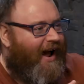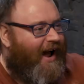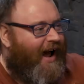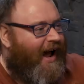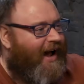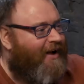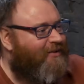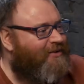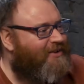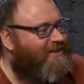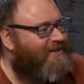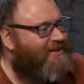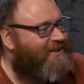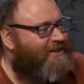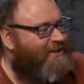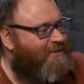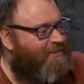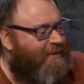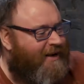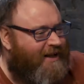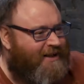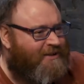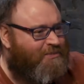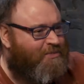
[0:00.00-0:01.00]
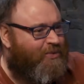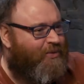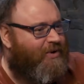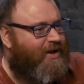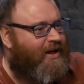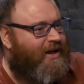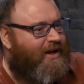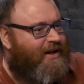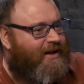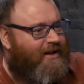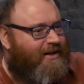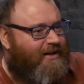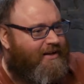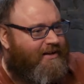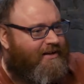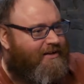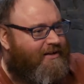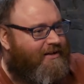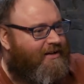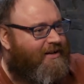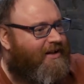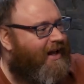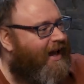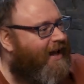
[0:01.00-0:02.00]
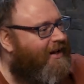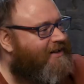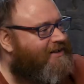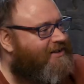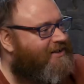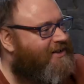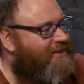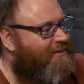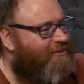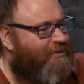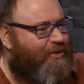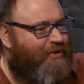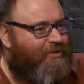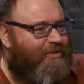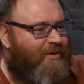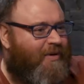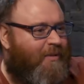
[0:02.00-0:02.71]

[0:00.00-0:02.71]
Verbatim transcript: how did Spaceboy get to the moon